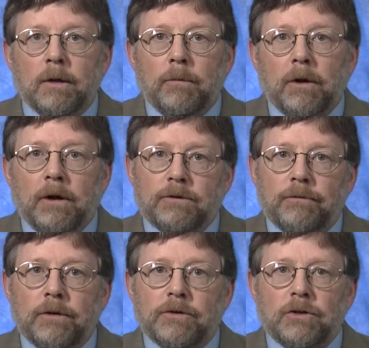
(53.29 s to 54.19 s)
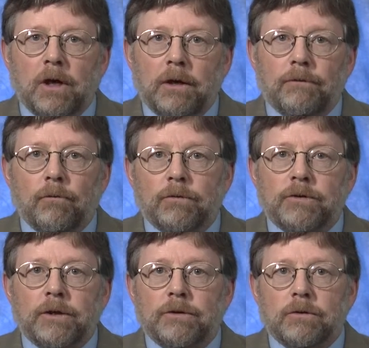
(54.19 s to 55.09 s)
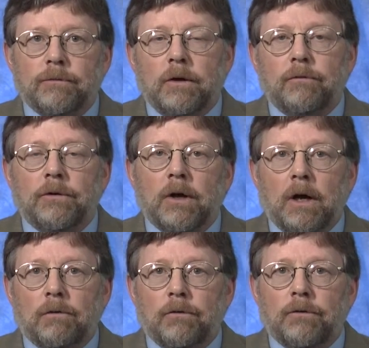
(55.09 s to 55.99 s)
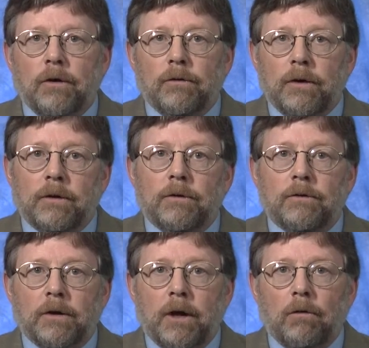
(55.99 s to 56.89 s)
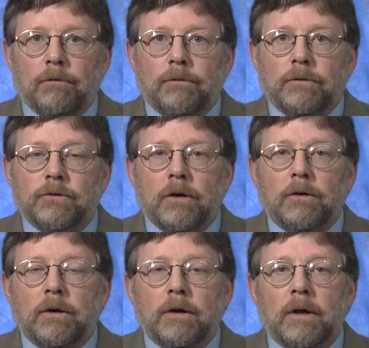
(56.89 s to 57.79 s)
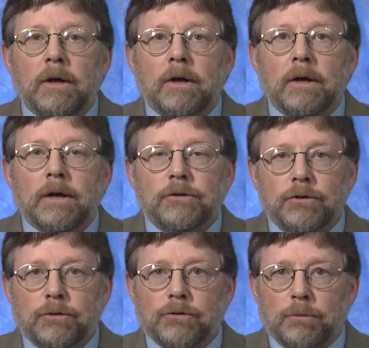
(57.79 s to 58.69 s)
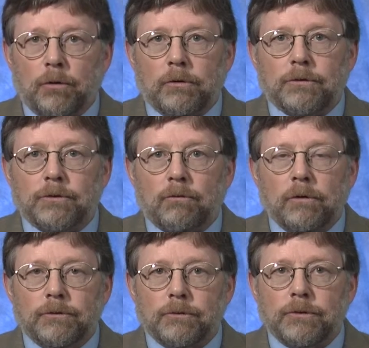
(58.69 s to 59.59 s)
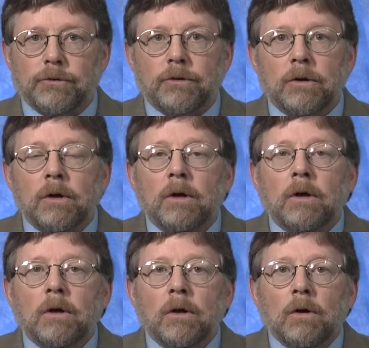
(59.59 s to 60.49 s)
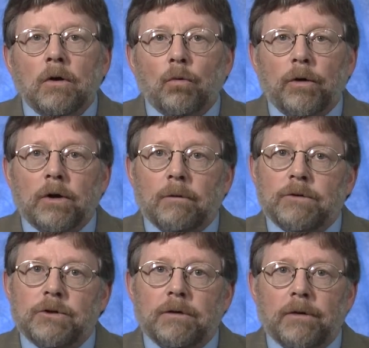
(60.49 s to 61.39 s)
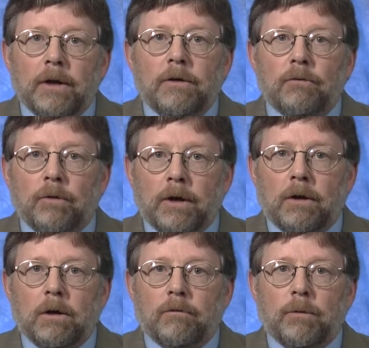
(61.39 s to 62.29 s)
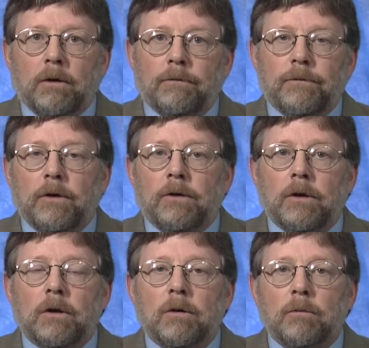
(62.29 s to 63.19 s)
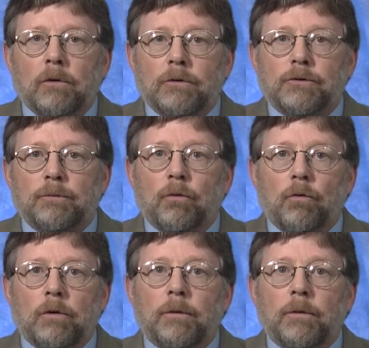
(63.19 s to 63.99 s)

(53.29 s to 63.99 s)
Because of this, 94 cents of every dollar donated to Carroll Food Sunday is used to purchase groceries. We do not receive any direct governmental funding, but are supported